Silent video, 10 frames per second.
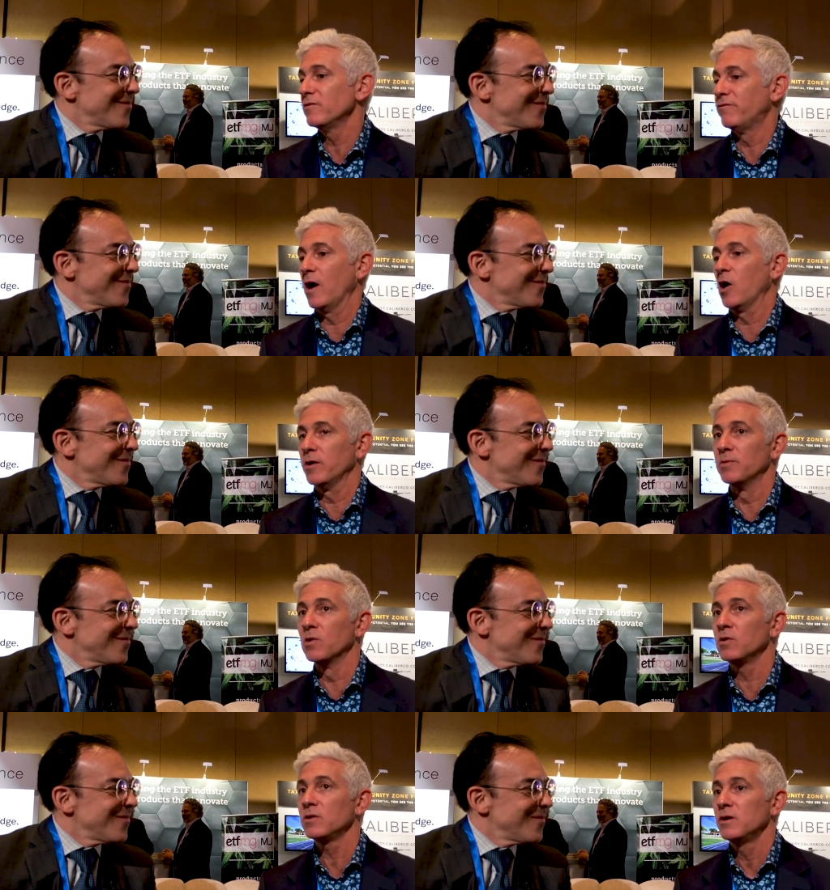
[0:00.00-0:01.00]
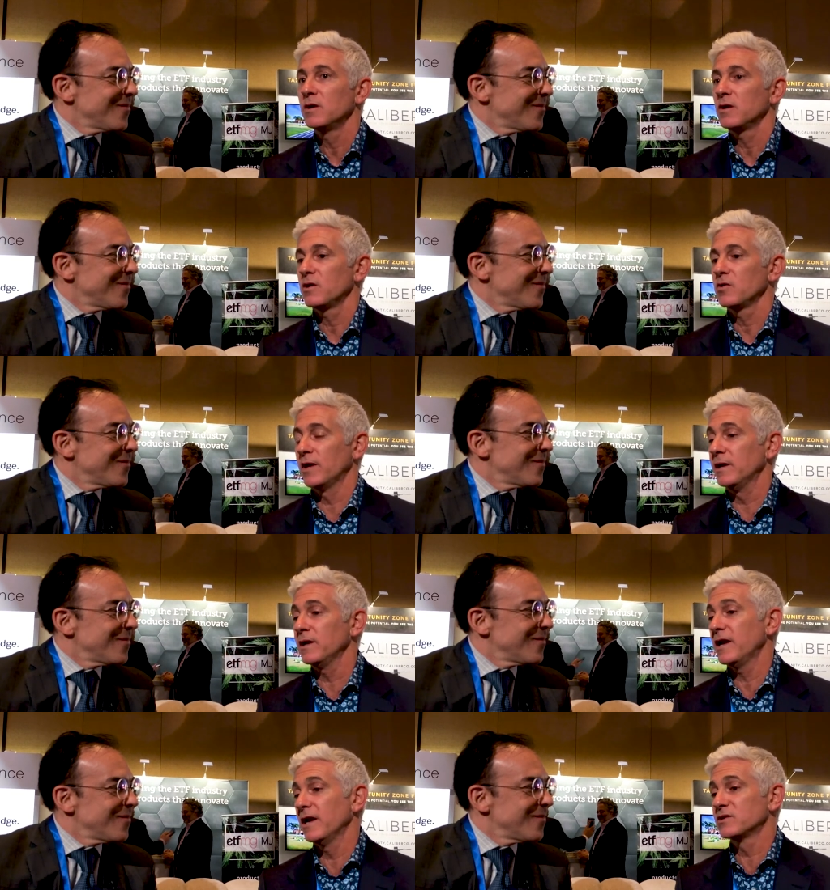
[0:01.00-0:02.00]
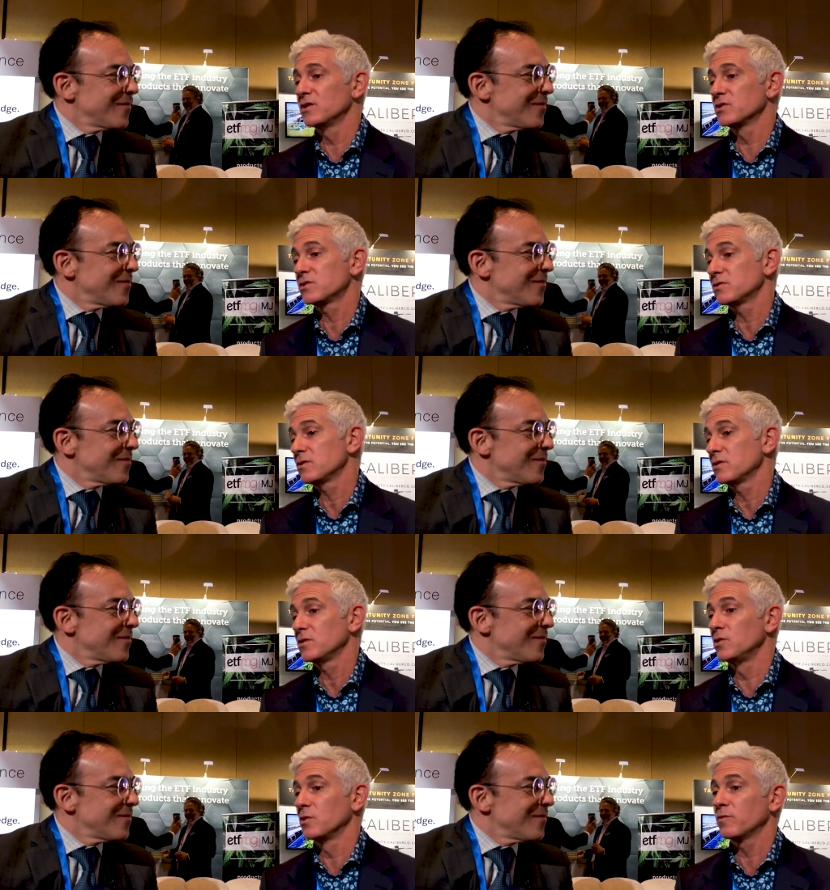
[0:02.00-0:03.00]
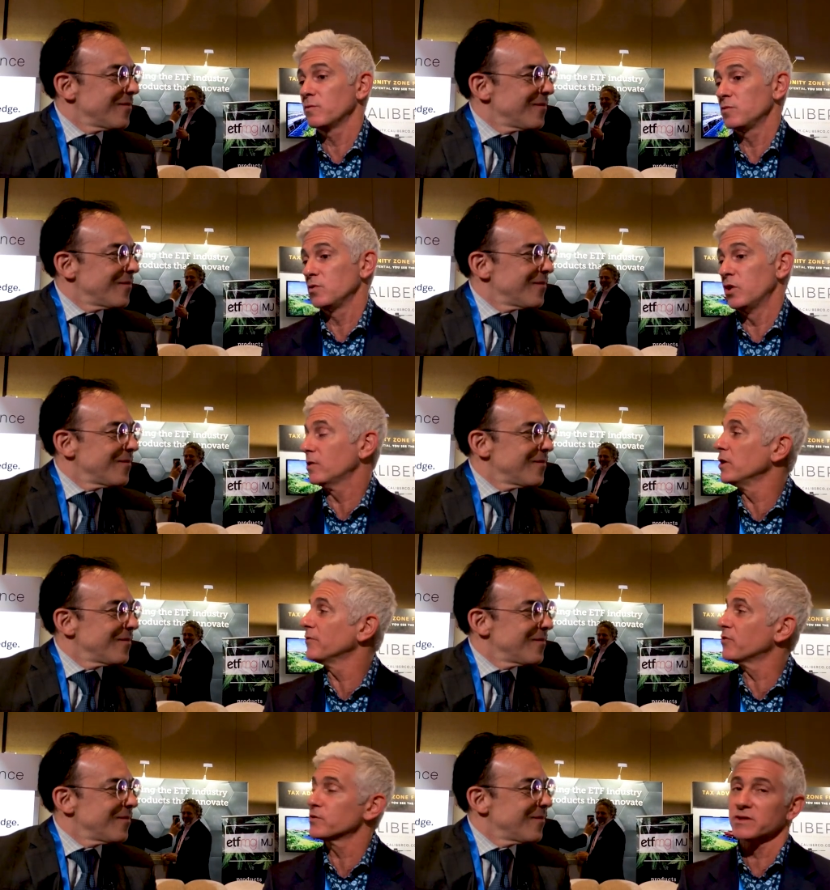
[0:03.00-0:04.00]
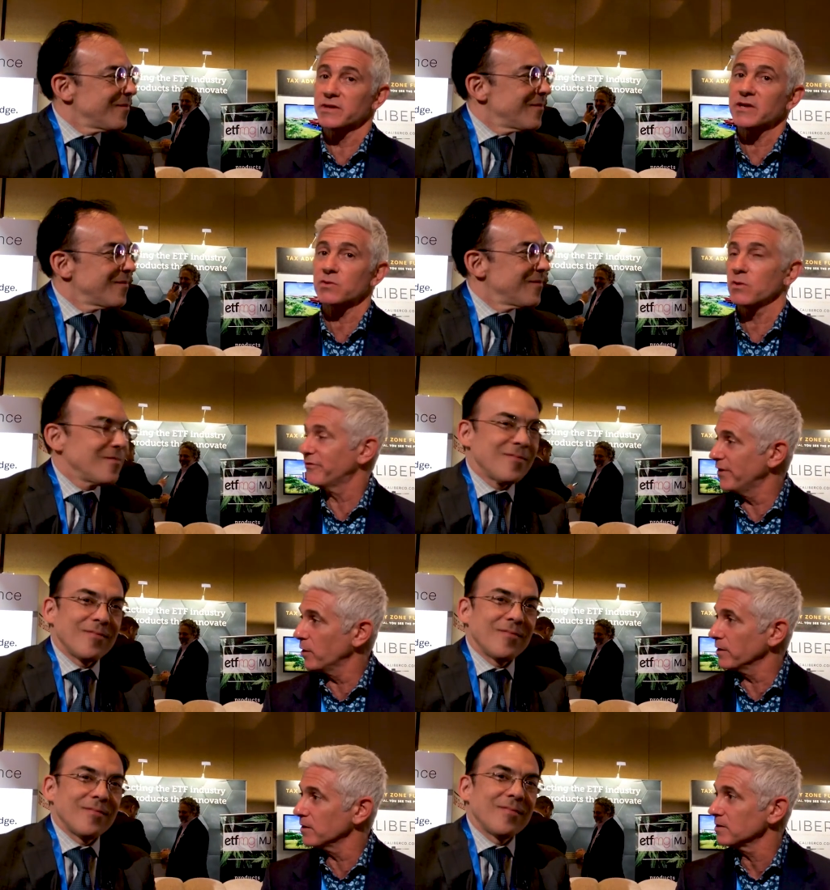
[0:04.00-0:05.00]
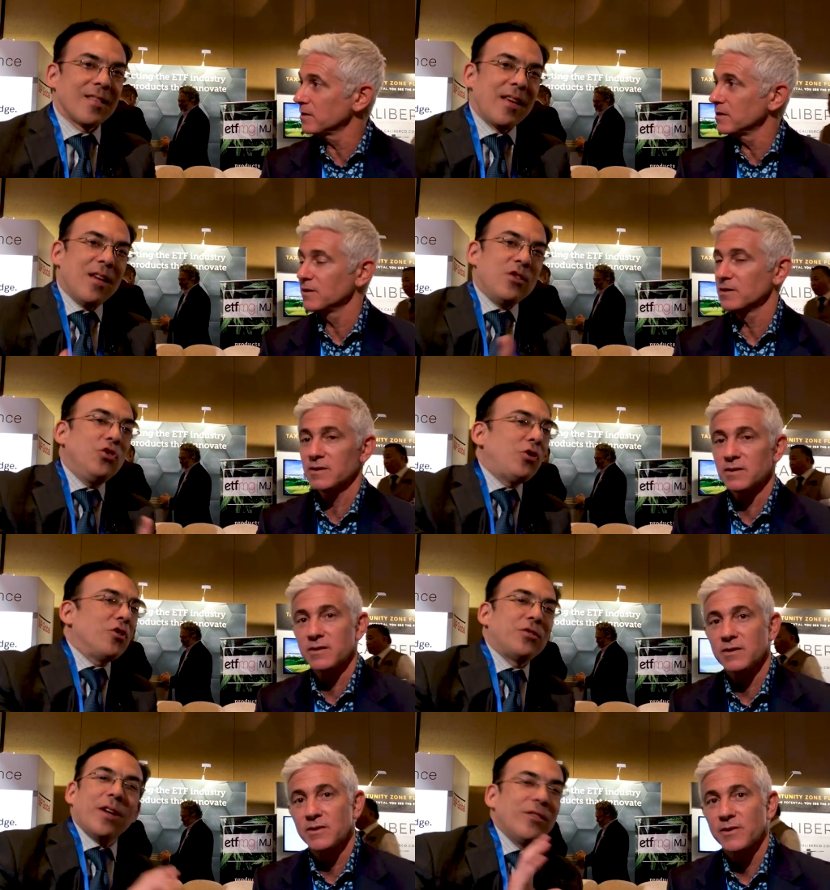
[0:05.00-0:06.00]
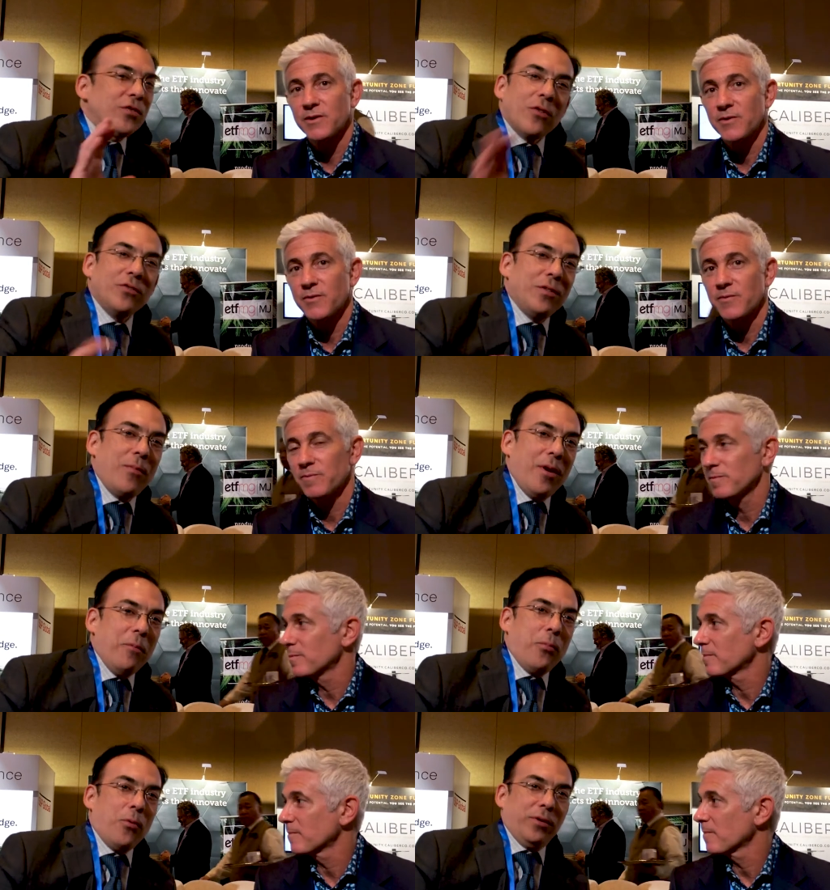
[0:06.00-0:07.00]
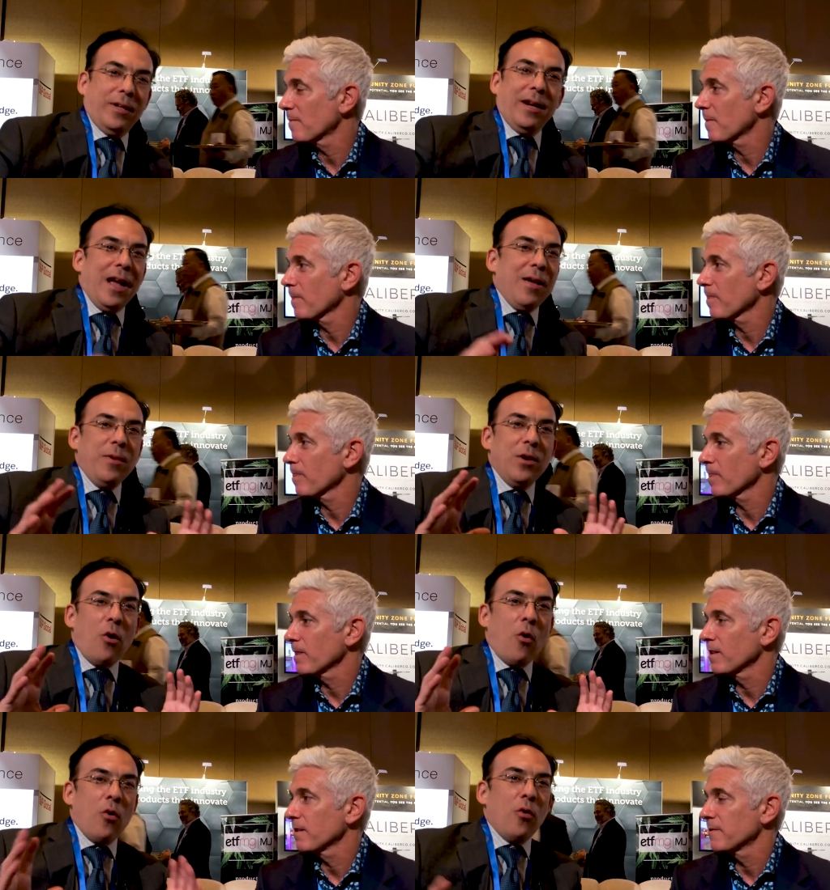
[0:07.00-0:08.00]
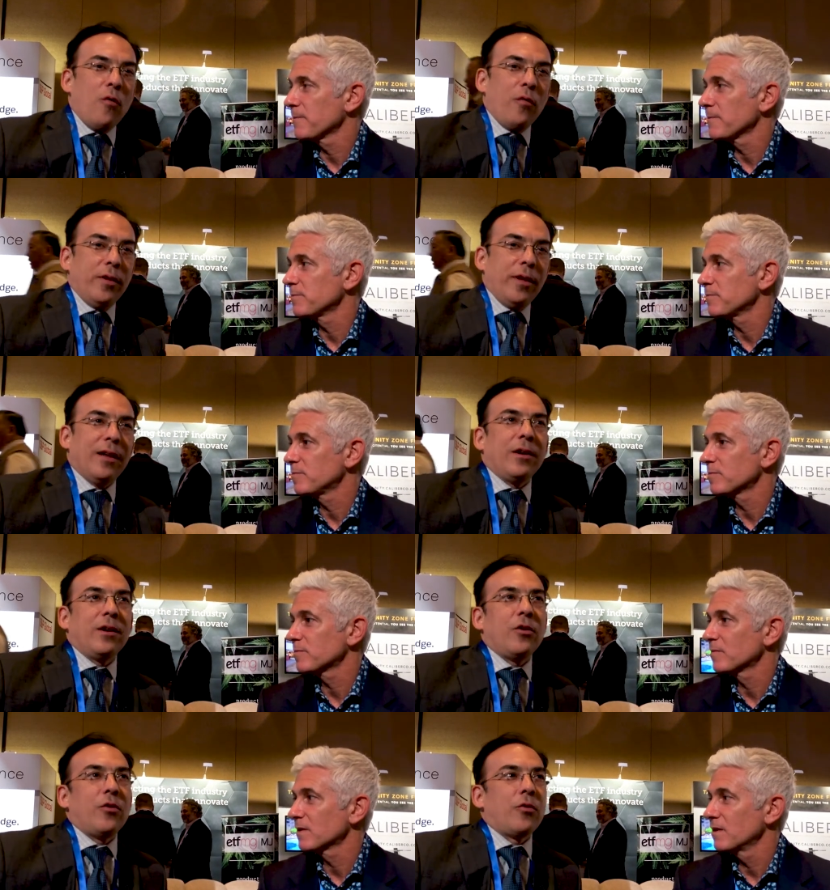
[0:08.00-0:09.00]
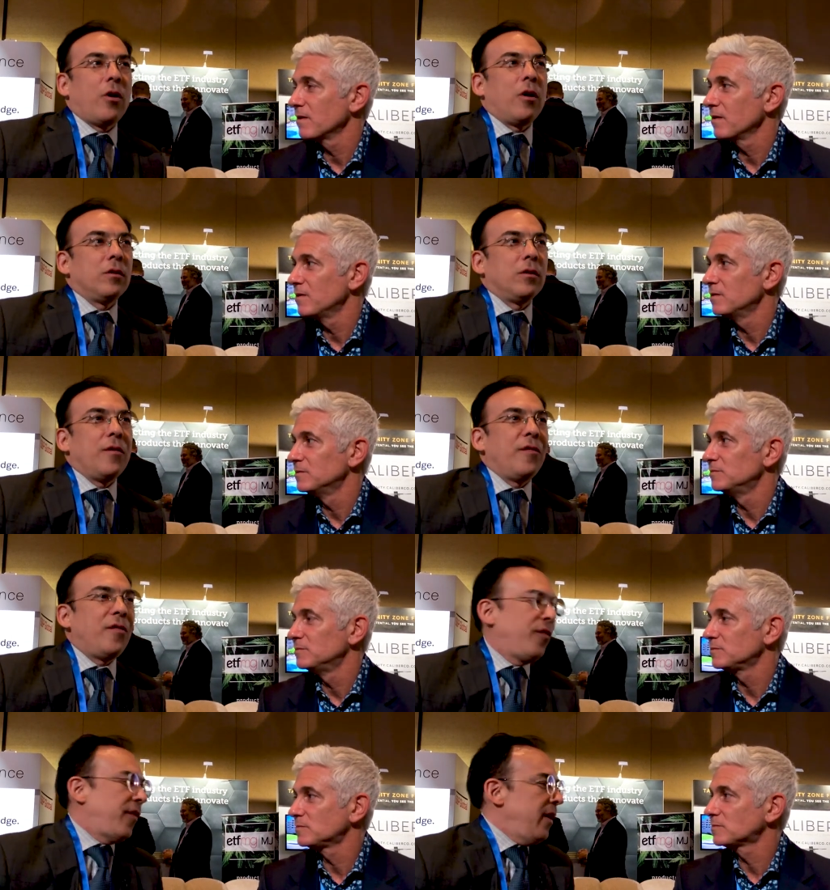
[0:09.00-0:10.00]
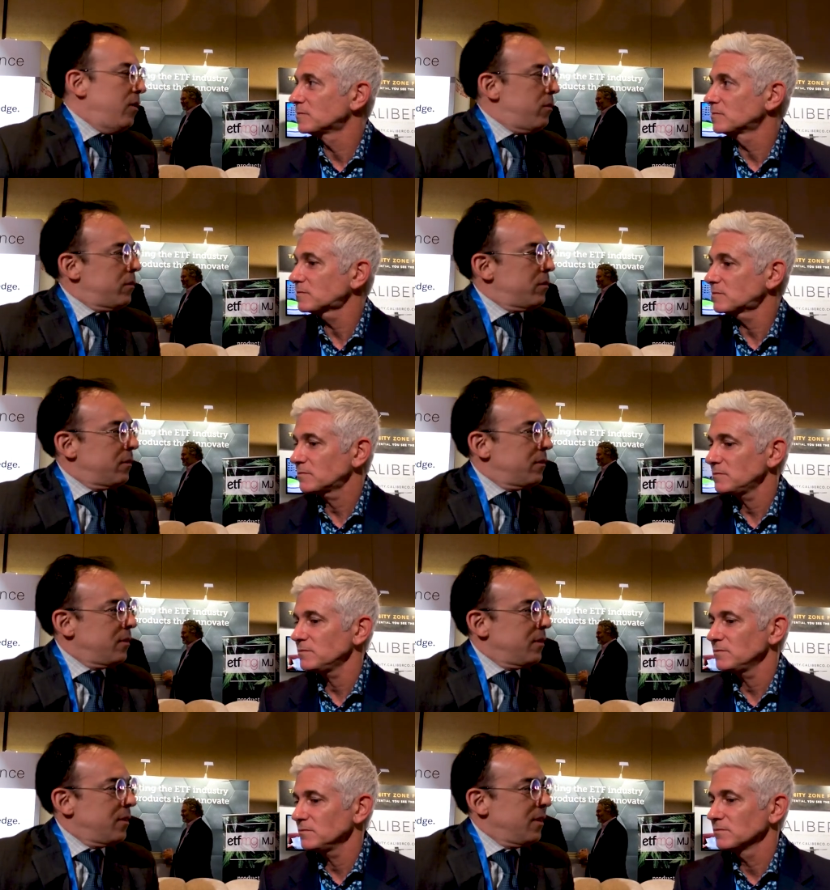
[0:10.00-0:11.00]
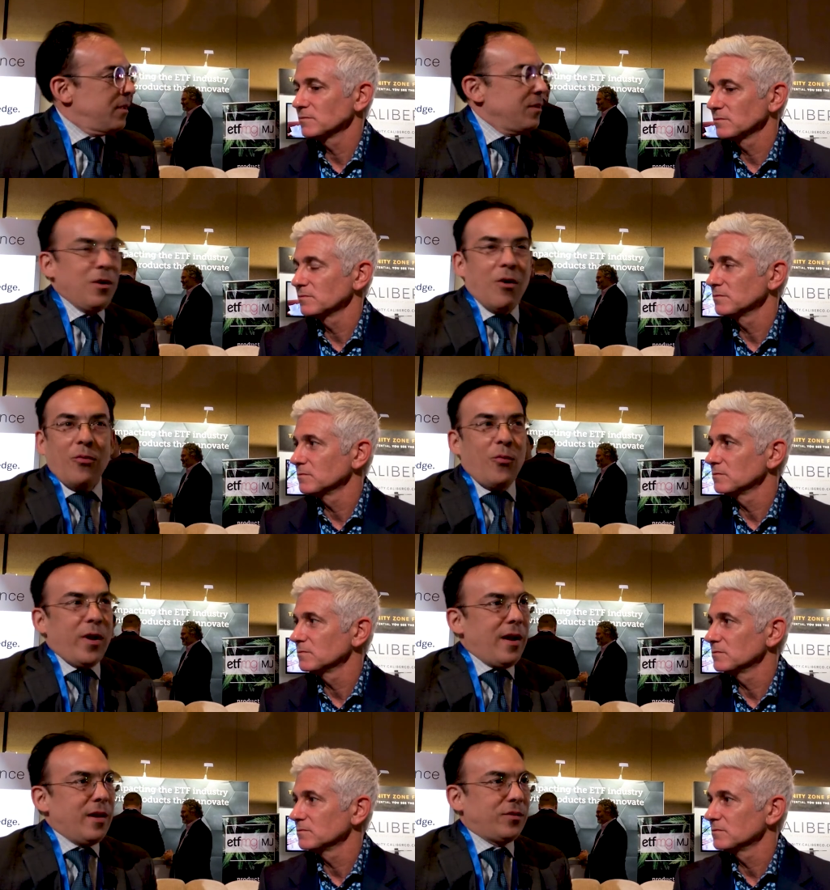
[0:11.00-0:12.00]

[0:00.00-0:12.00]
Speaker 1: variable that enhances your likelihood for success or failure. You touched
Speaker 2: something very important, and I've been all over that. Ron, failure. You know, we are in a